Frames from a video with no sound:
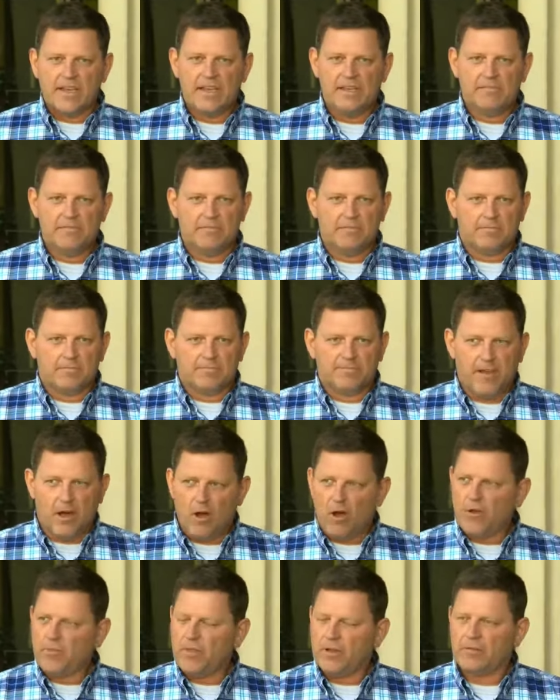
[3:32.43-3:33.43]
He
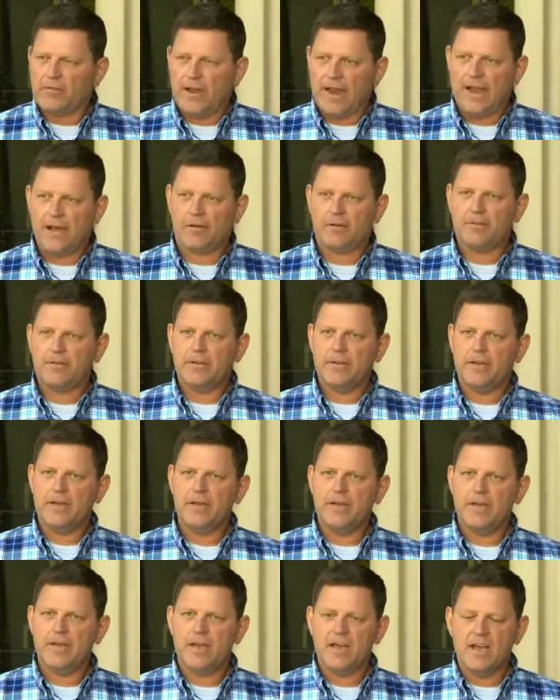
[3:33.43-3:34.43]
fell on the ground
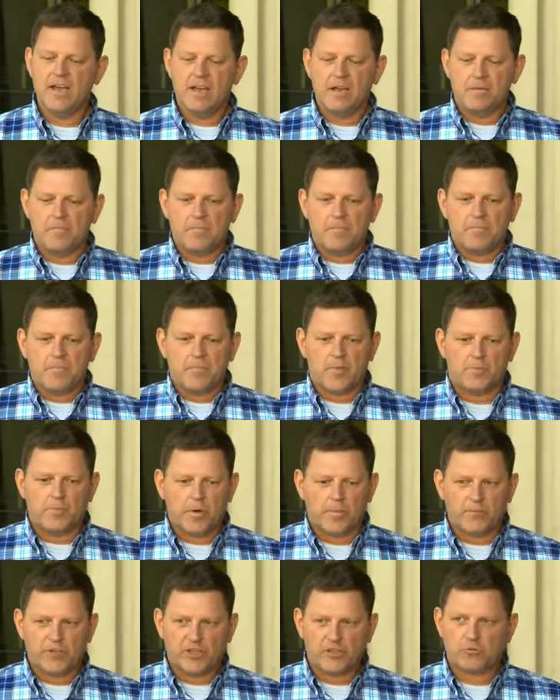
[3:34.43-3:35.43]
the
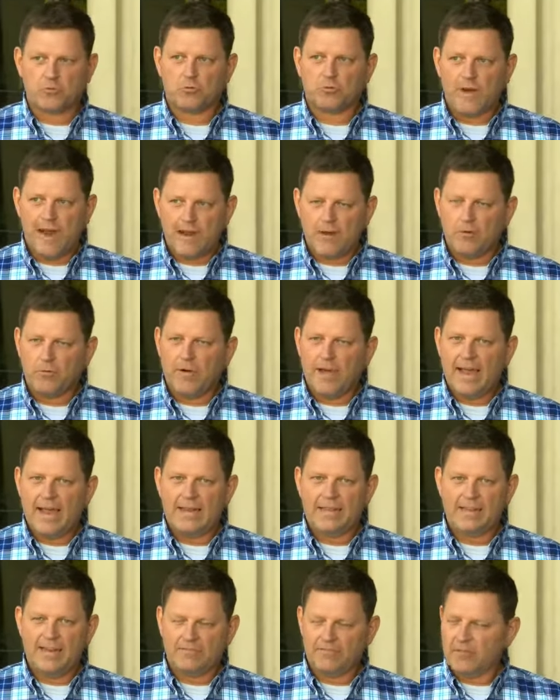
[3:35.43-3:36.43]
perpetrators ran
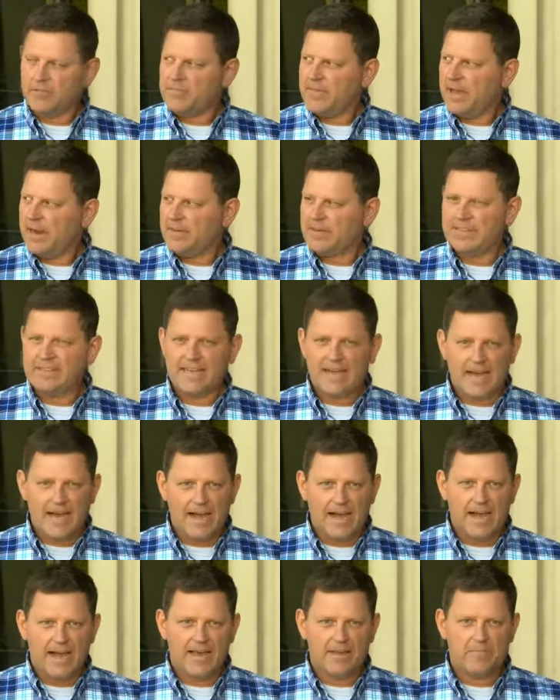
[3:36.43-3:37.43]
away, left them there to
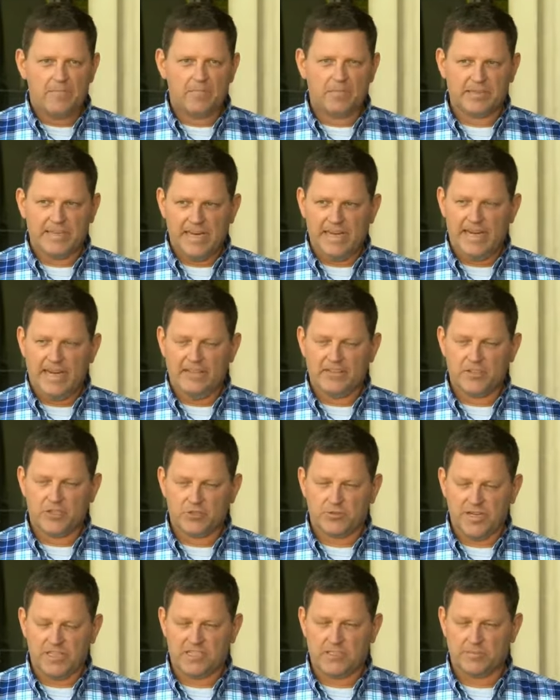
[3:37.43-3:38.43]
die, bleeding in the
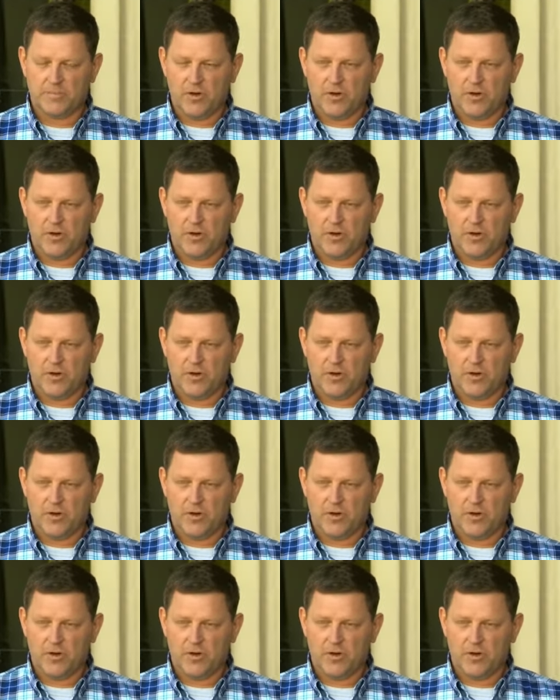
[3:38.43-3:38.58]
streets of